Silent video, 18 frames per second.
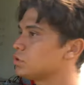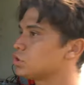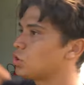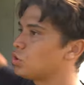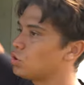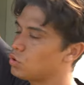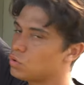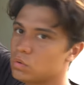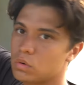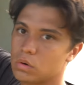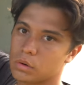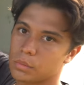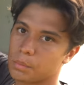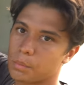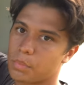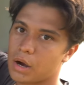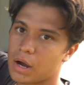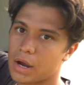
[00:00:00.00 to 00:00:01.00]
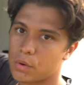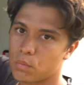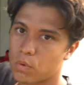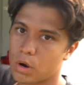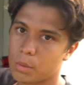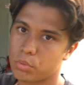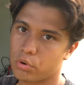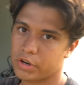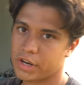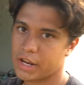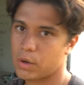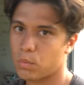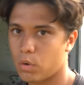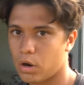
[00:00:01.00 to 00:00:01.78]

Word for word: tall by 1.8